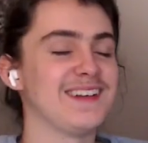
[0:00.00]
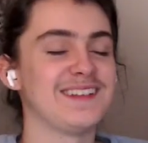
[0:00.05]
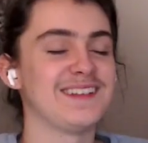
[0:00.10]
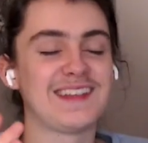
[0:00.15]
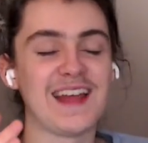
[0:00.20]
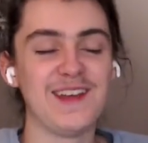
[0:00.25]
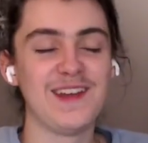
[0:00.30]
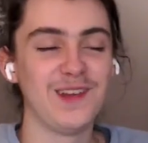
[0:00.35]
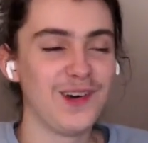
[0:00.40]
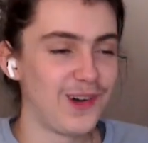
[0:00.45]

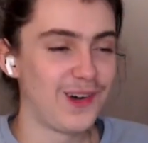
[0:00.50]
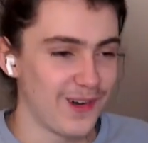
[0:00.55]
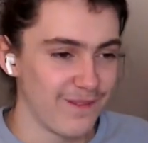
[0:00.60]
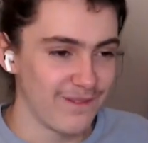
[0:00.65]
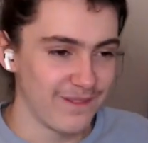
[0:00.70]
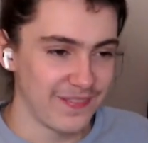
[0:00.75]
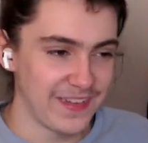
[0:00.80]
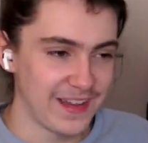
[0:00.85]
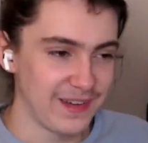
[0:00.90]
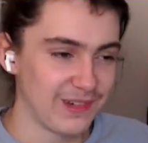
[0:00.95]
They're not.
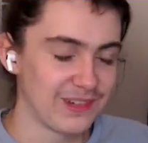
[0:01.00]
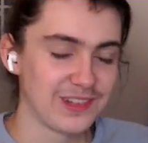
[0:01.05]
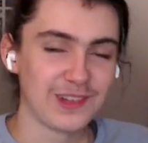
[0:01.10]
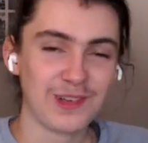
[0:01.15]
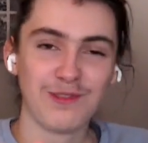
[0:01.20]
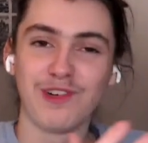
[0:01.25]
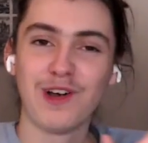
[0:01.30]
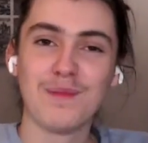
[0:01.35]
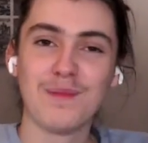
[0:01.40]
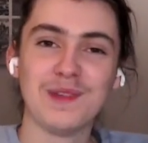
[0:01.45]
It was
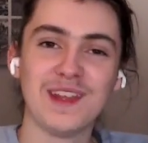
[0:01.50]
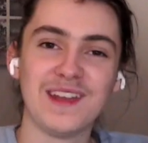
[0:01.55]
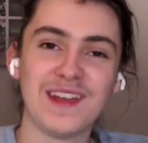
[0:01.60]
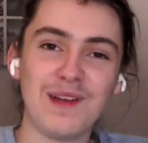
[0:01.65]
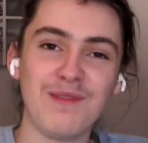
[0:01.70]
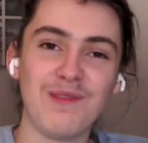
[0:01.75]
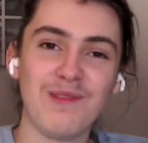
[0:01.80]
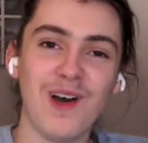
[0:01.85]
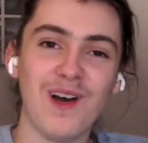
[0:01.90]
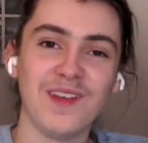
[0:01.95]
confirmed that
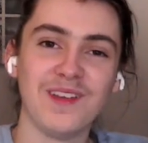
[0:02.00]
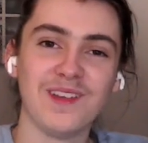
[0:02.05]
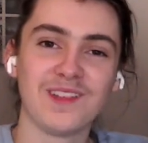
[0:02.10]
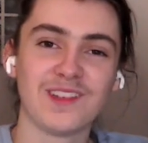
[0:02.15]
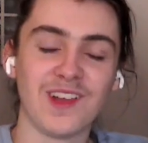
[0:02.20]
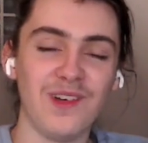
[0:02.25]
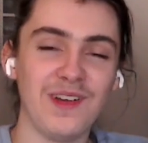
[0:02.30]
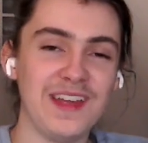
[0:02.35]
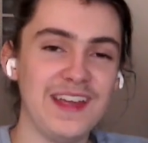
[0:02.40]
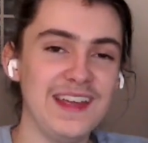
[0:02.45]
they weren't,
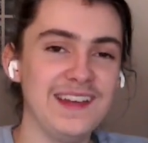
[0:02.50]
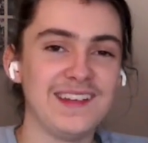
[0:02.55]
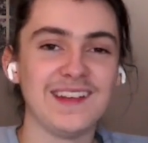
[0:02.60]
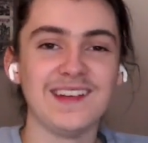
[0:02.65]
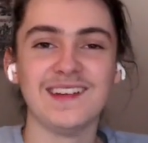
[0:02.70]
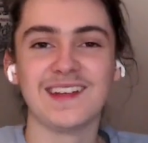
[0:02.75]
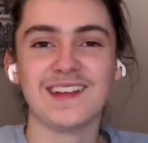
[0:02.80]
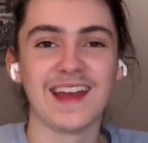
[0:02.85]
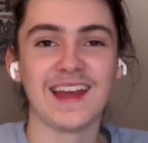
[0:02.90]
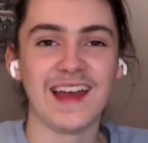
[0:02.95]
so he
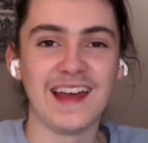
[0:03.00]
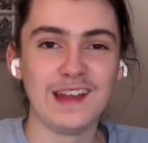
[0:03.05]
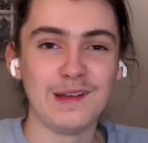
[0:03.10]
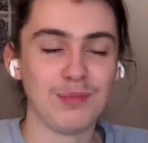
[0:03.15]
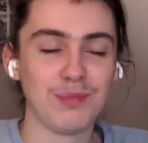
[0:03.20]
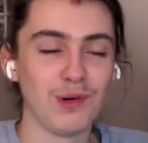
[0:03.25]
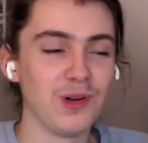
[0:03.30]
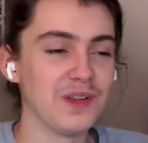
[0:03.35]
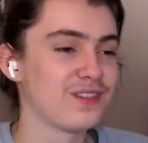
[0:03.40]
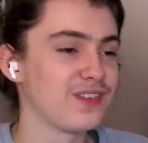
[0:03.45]
didn't get any
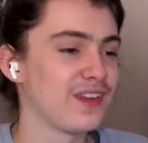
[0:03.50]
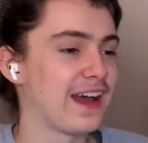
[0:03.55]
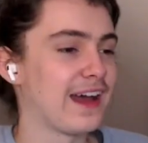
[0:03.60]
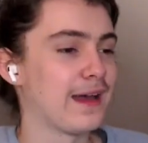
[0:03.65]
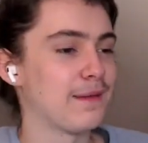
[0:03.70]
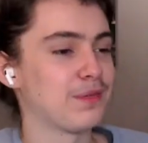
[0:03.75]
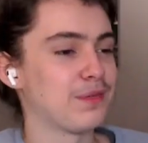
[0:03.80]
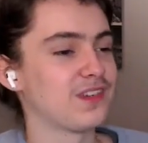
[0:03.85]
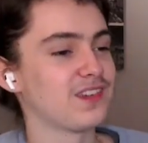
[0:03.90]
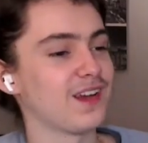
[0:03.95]
points for that
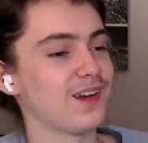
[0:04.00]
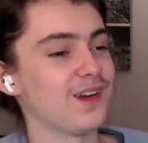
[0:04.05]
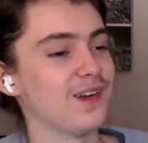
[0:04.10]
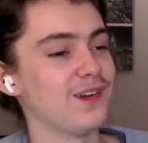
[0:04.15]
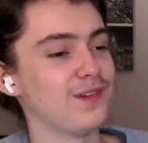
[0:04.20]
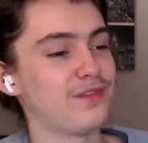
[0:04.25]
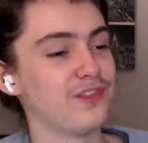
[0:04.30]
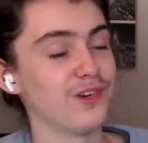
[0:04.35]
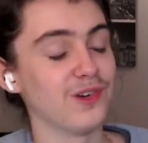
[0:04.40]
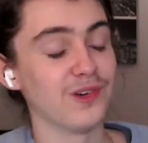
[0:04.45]

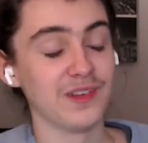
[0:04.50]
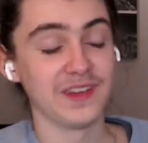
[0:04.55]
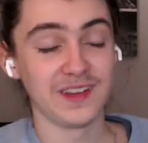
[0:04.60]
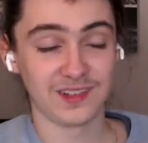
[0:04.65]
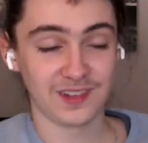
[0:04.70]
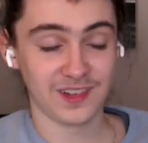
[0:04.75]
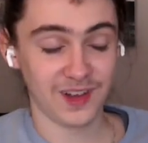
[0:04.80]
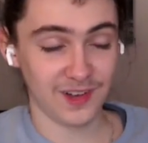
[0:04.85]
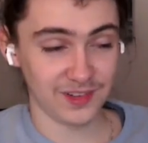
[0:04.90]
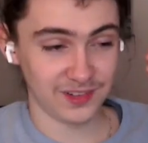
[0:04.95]
episode, for
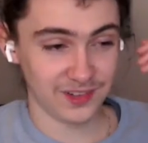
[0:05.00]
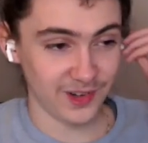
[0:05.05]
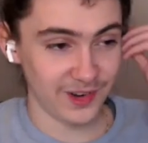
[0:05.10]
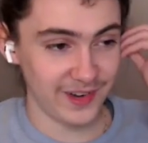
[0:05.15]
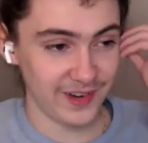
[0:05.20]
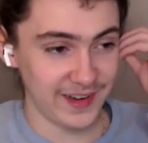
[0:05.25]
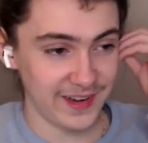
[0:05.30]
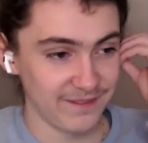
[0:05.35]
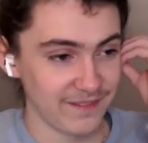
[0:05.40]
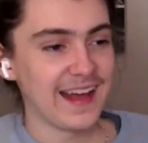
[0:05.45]
this task,
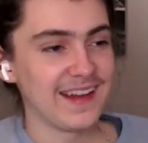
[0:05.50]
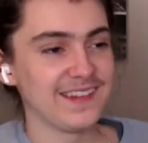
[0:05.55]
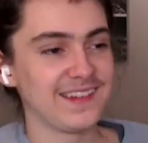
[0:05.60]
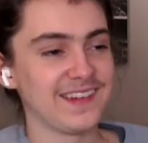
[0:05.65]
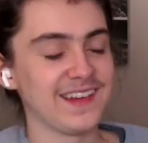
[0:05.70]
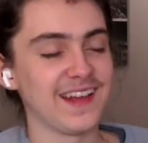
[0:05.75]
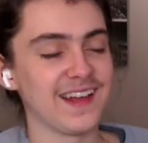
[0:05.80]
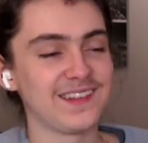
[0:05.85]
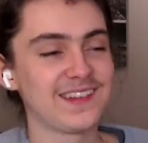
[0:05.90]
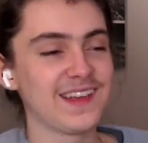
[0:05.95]
sorry. And
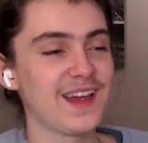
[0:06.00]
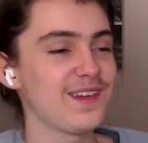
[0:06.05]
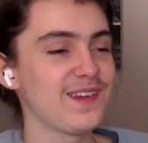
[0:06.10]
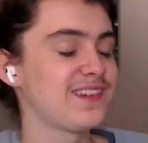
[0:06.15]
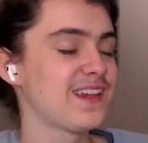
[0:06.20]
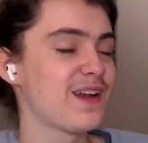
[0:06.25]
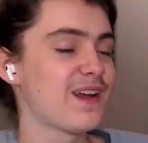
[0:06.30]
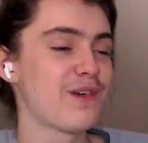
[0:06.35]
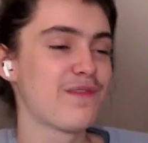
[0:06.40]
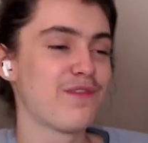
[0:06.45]
yeah,
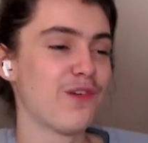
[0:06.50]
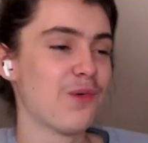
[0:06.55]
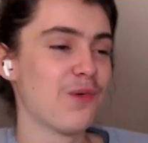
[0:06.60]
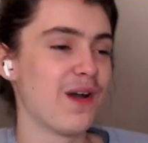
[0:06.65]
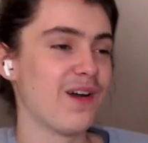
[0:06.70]
Sarah fought